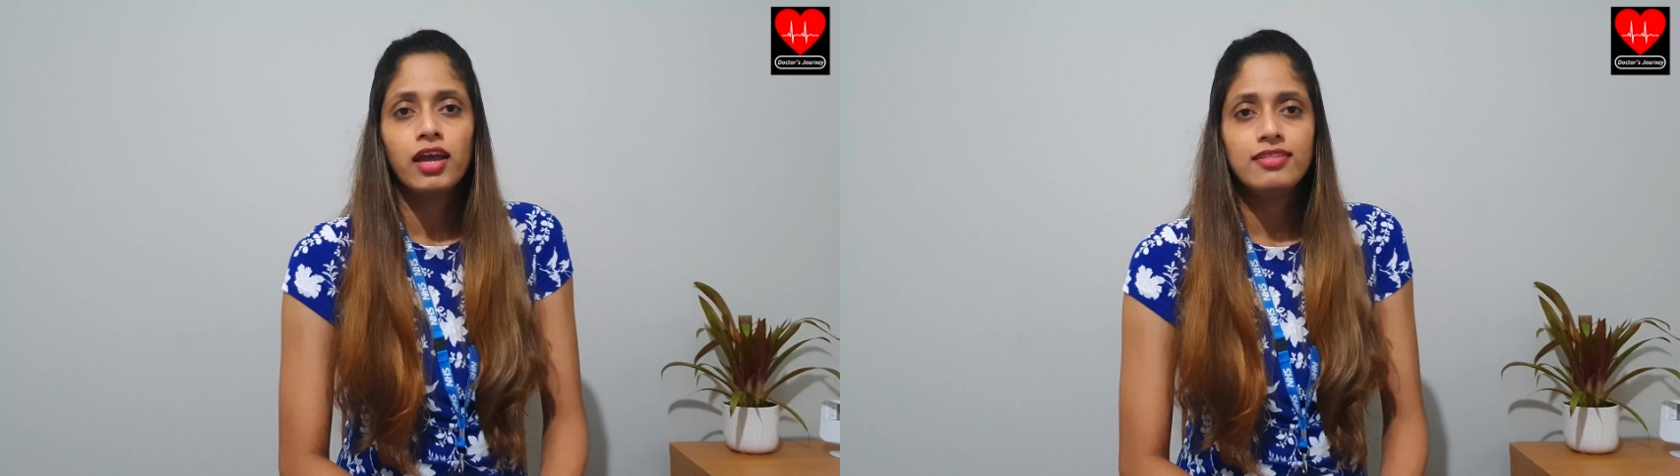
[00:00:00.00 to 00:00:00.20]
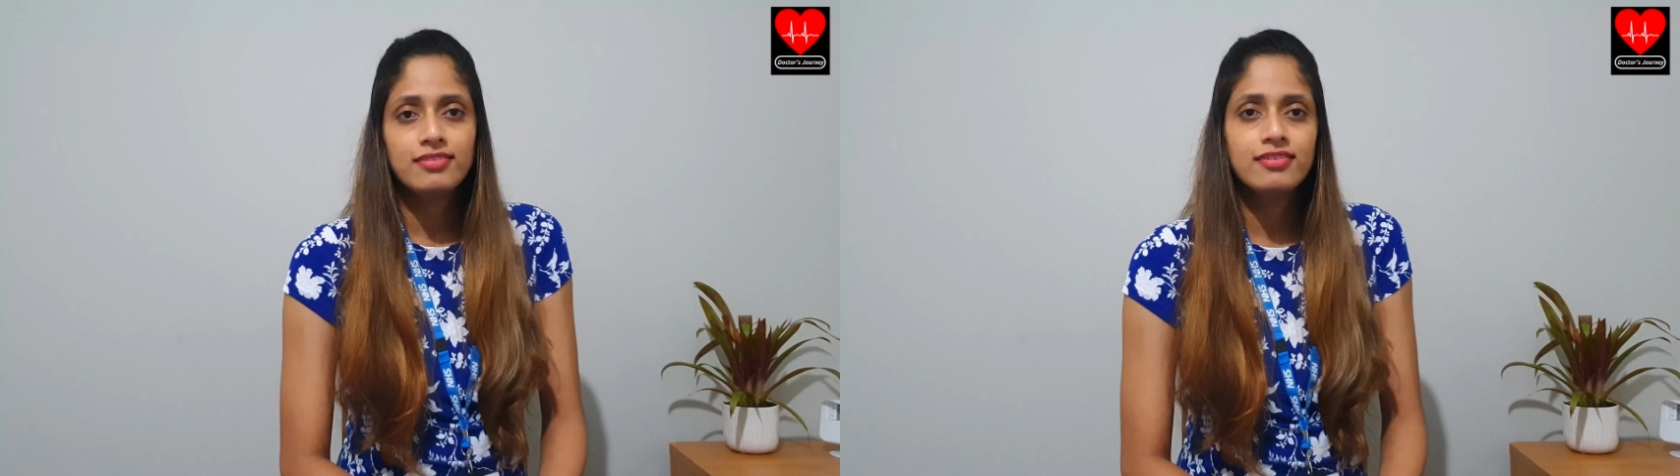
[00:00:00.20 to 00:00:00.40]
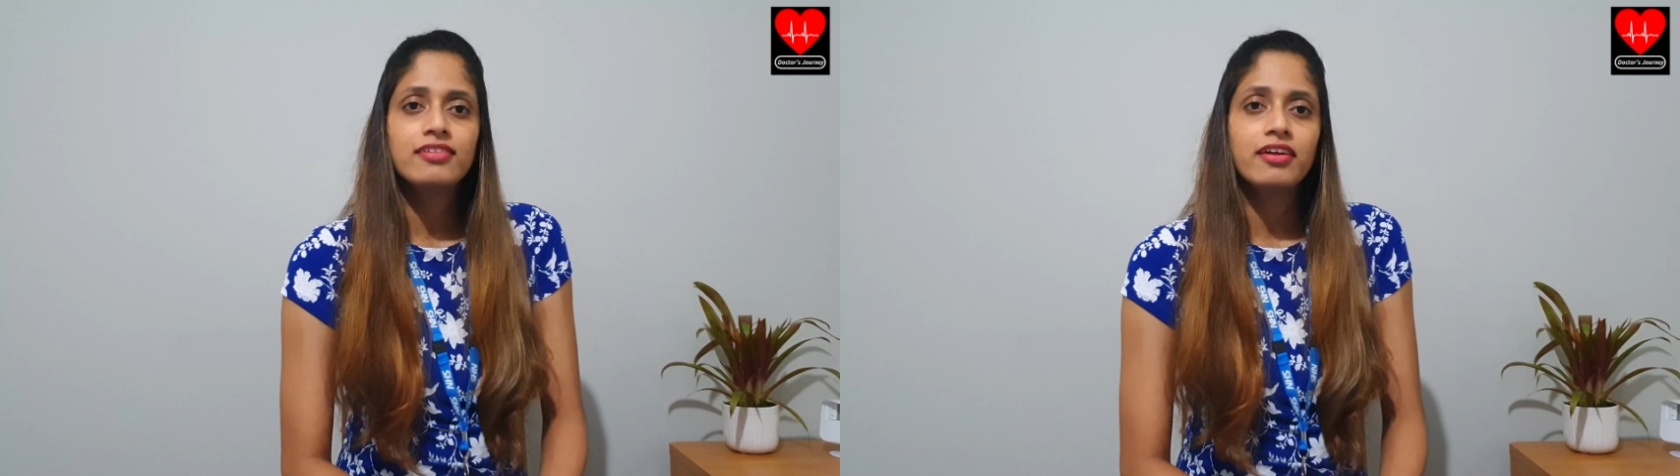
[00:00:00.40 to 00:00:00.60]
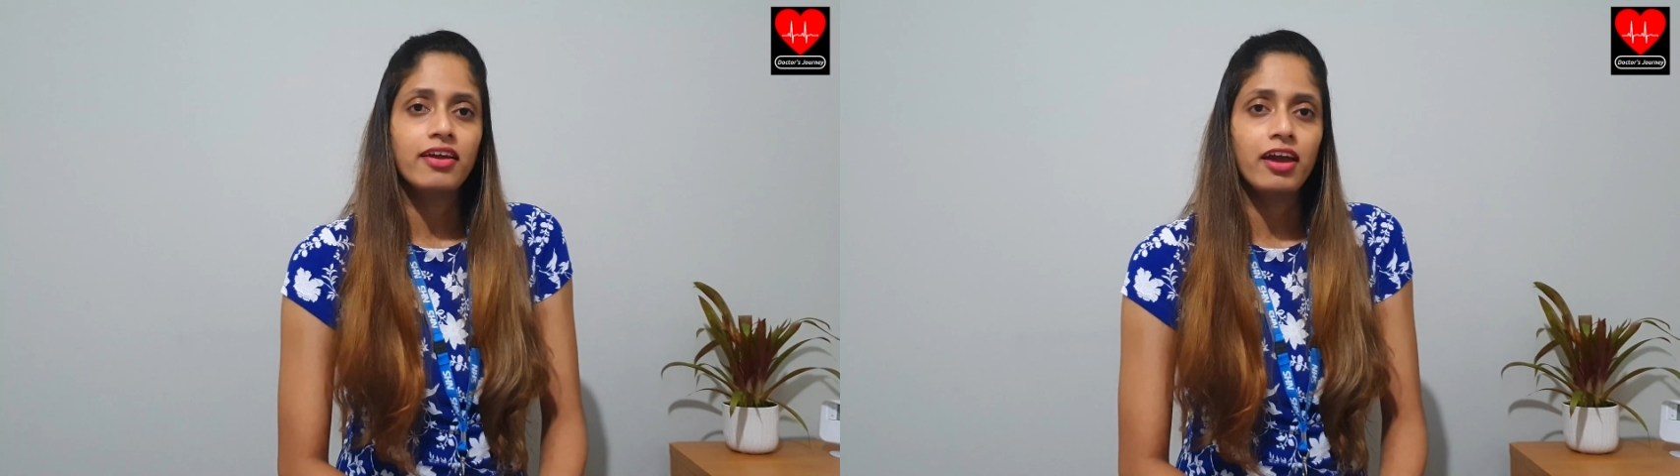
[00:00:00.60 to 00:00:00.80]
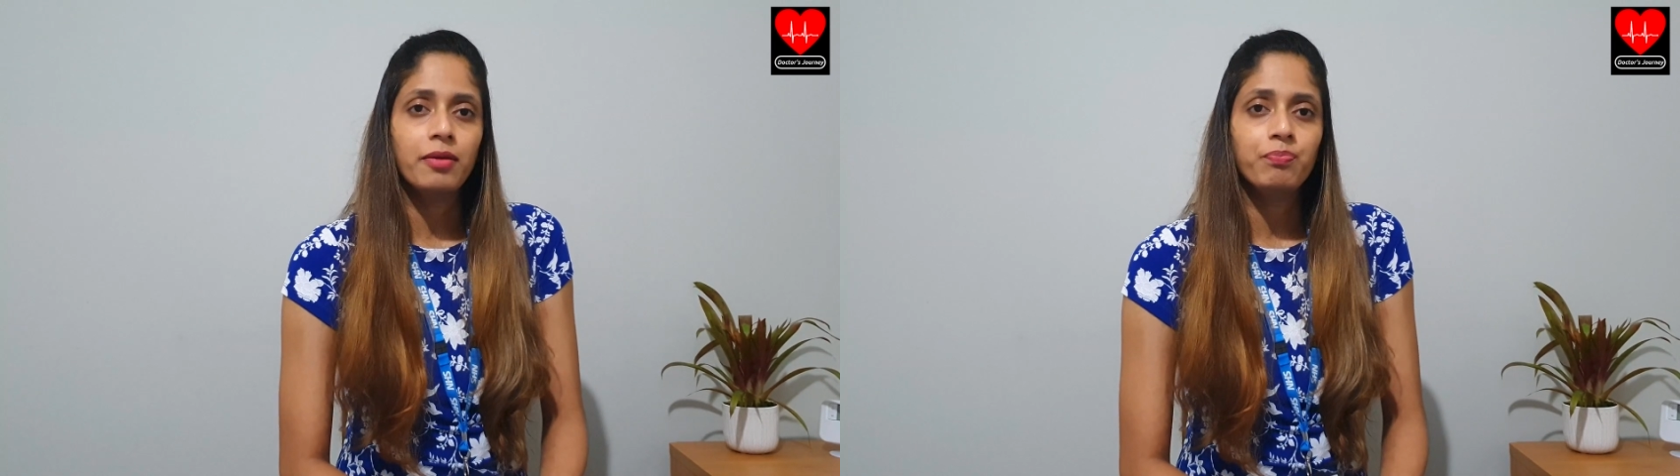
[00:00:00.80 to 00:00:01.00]
this is the
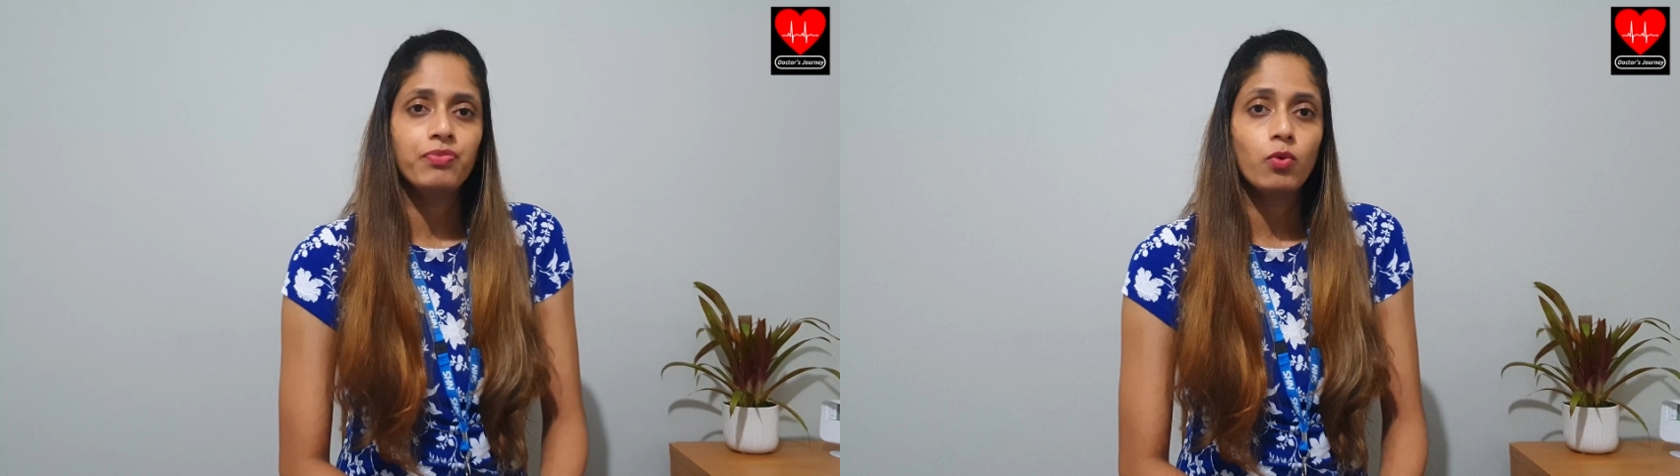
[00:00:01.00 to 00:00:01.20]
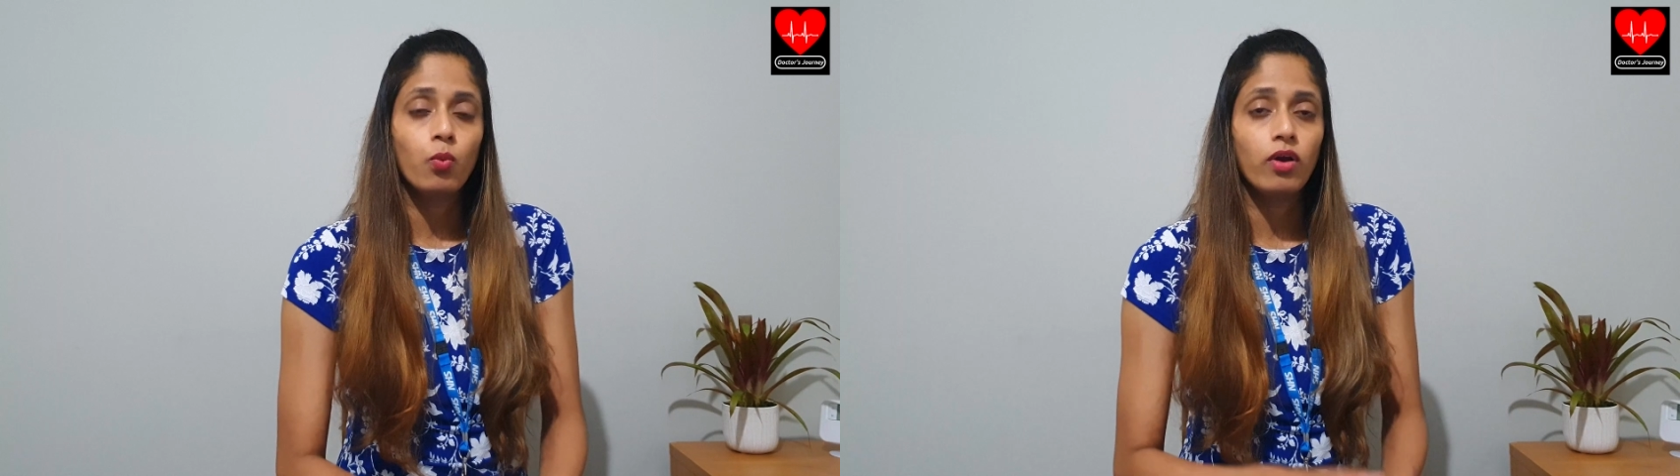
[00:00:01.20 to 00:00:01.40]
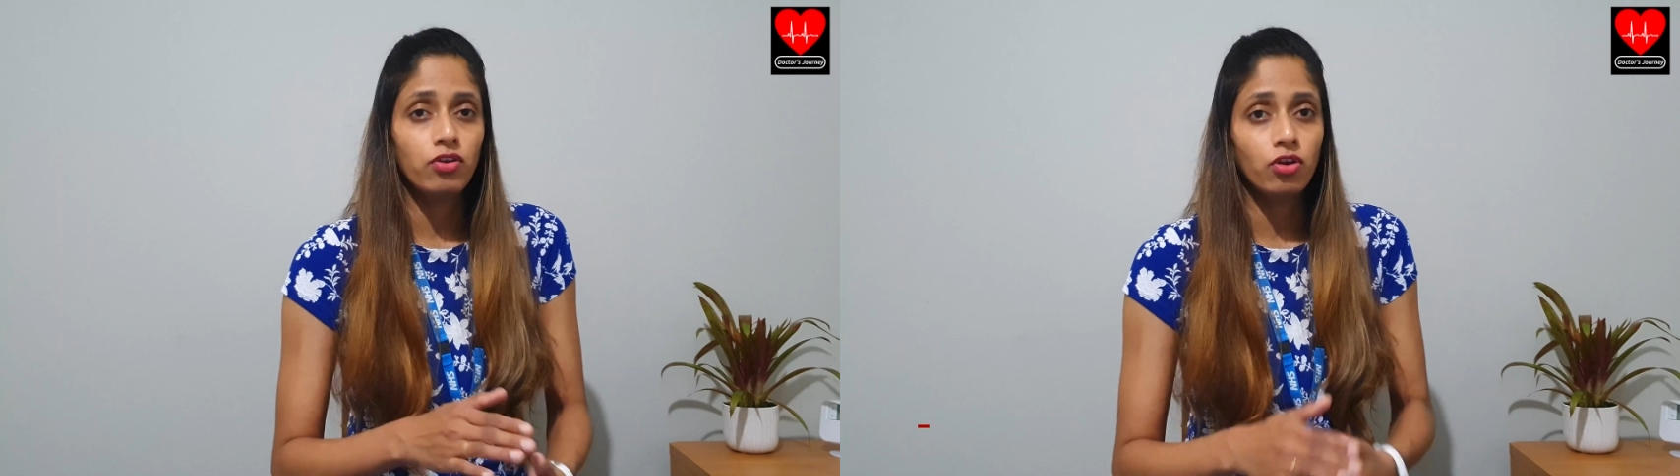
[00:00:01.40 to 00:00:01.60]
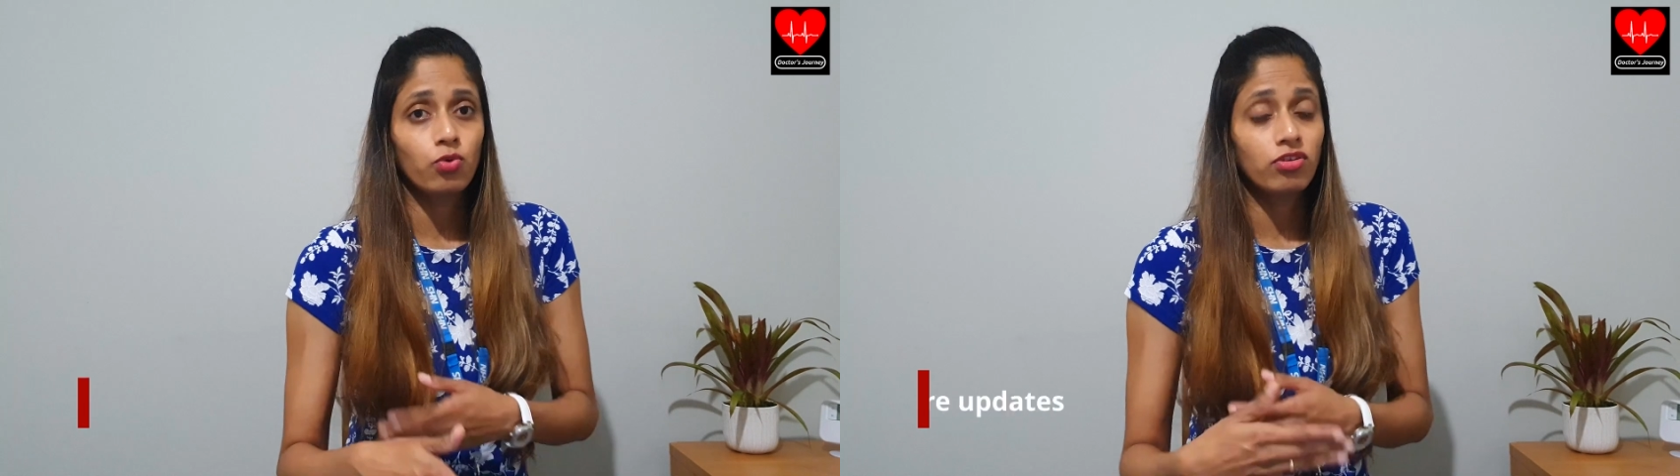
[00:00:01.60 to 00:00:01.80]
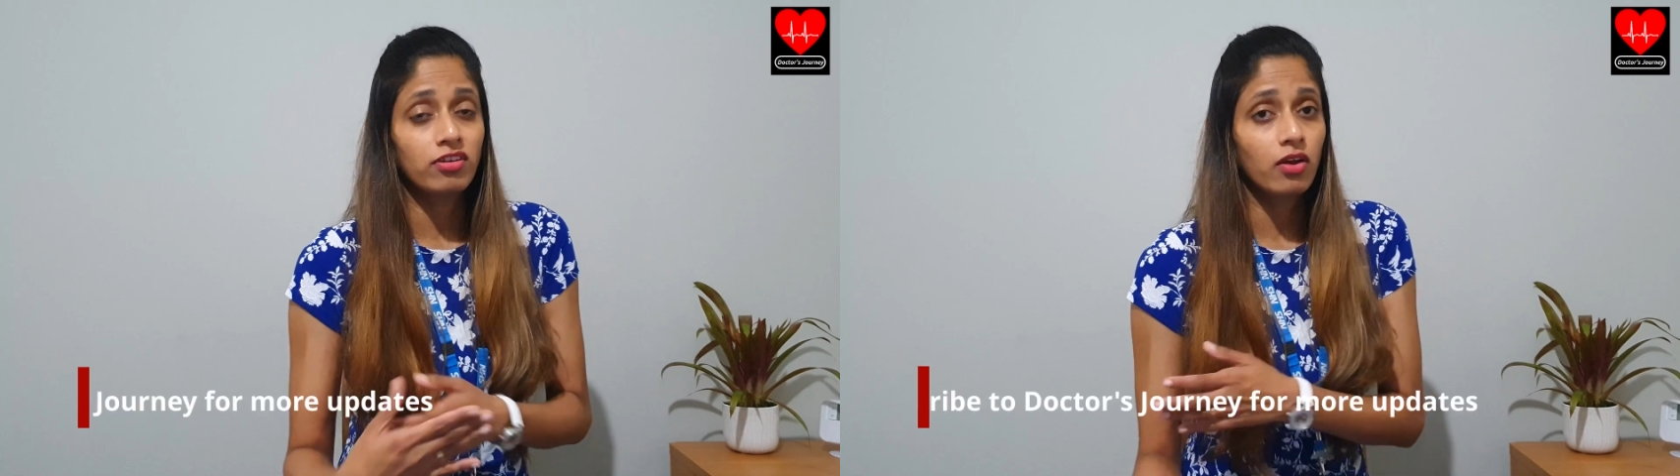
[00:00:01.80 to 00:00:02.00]
time where you
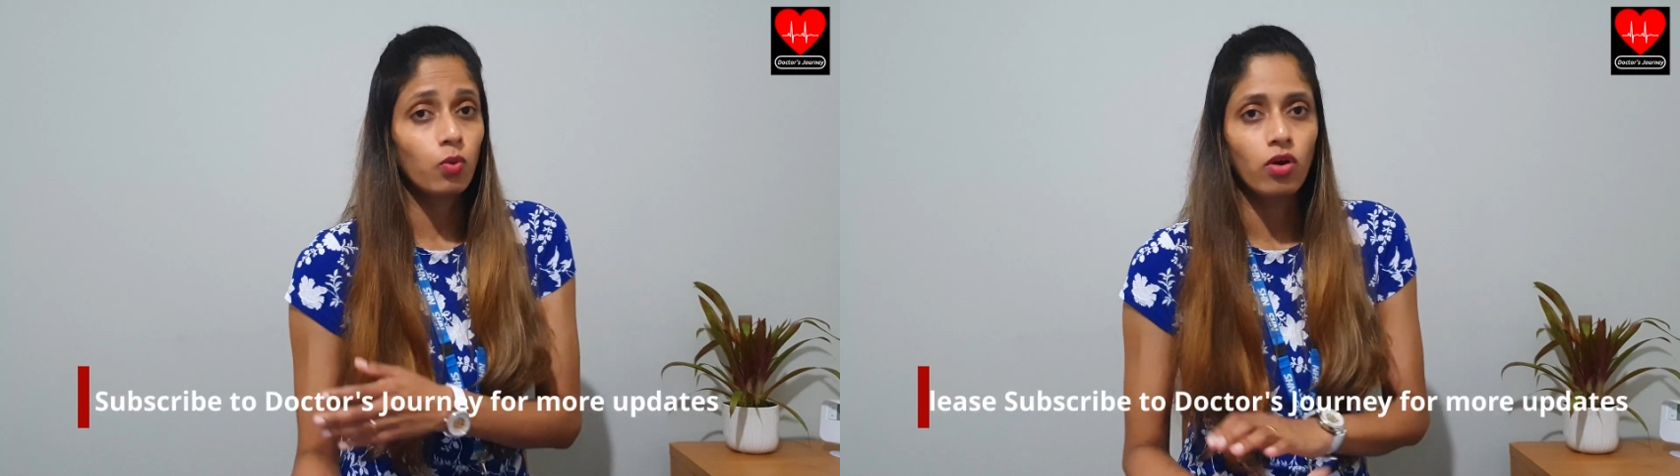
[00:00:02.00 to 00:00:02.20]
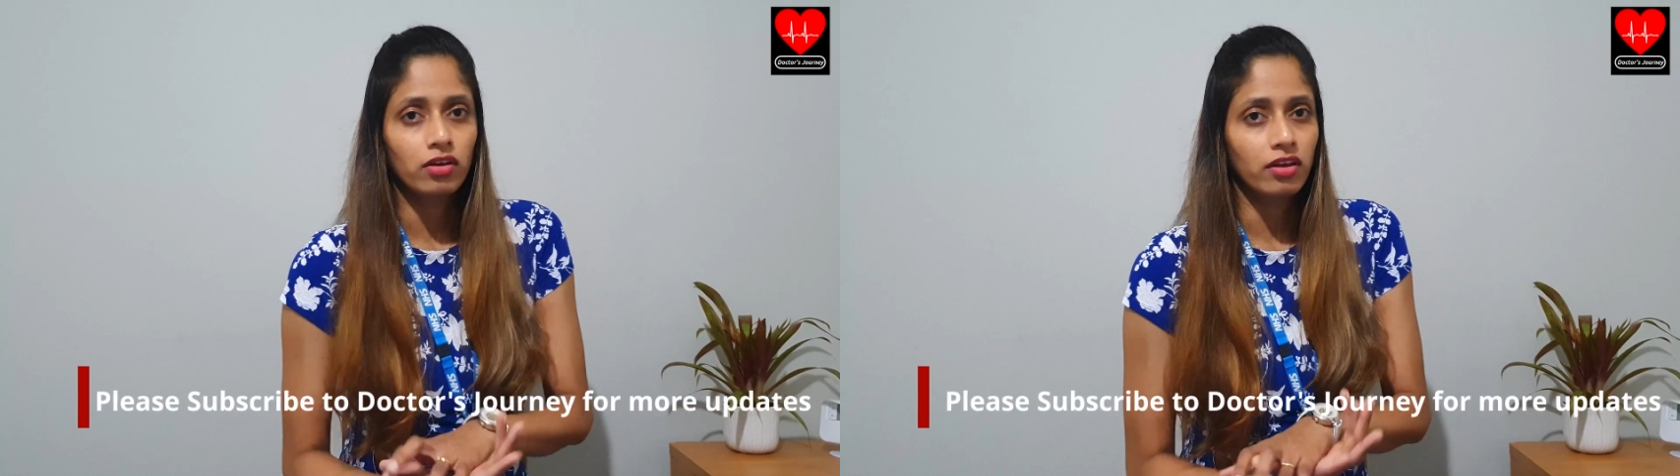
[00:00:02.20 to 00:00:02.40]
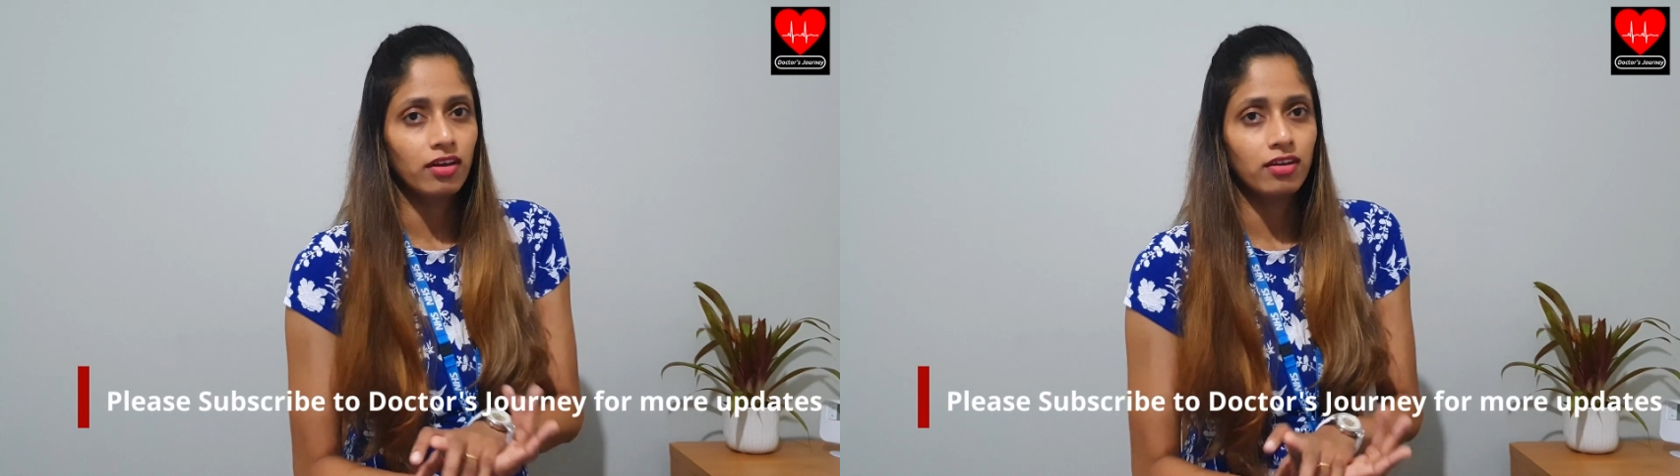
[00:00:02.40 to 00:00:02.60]
have to start working